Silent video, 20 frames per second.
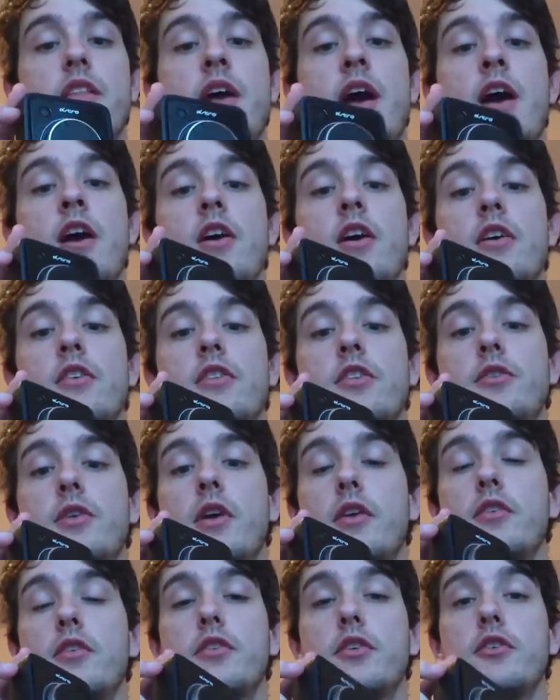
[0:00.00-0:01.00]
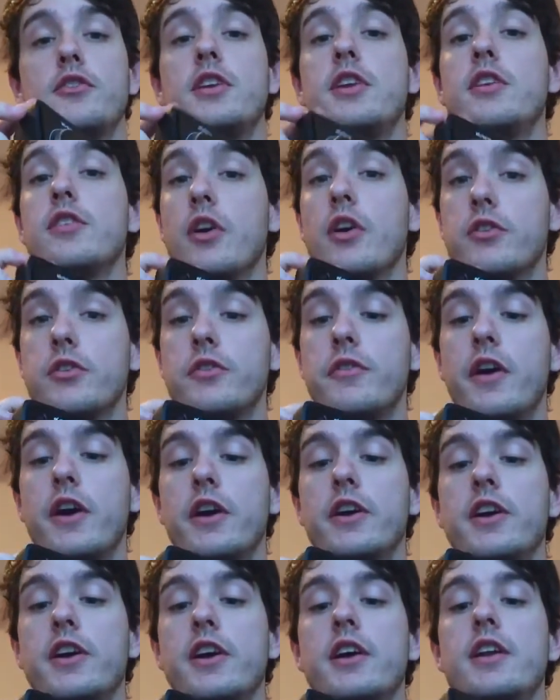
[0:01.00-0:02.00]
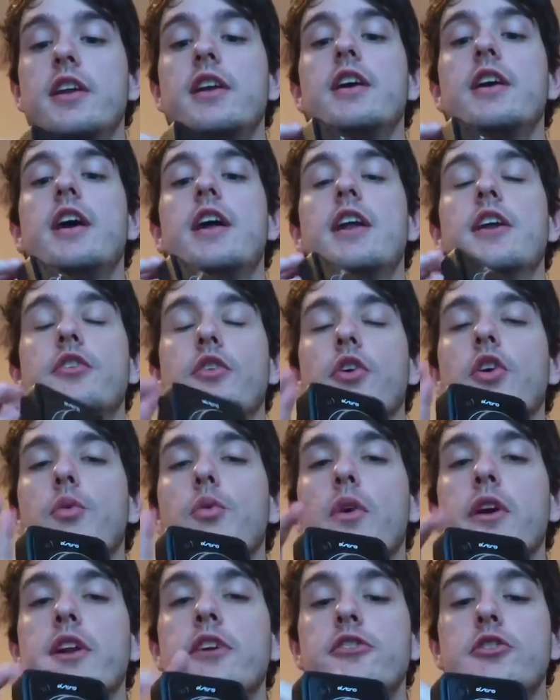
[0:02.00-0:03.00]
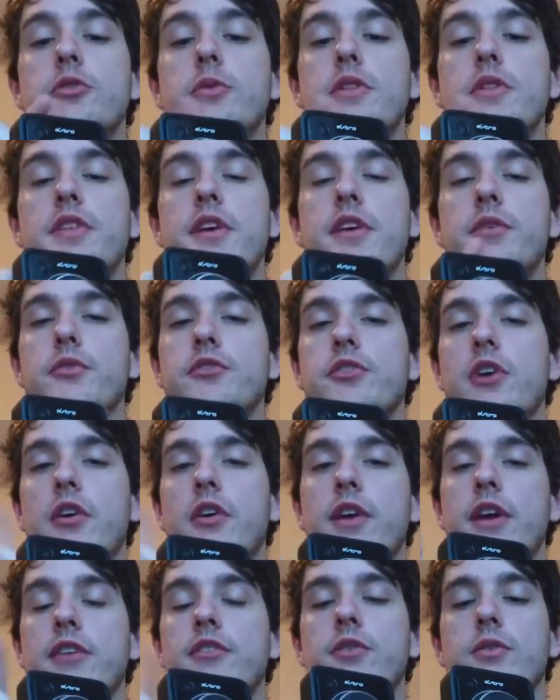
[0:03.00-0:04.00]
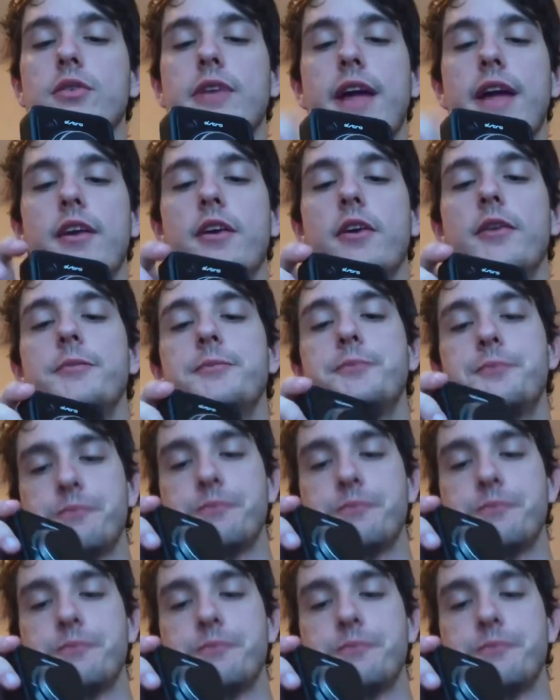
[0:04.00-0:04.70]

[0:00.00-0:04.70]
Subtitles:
I heard the 2013 is also very good. There's only one issue with this, which I'll get to later.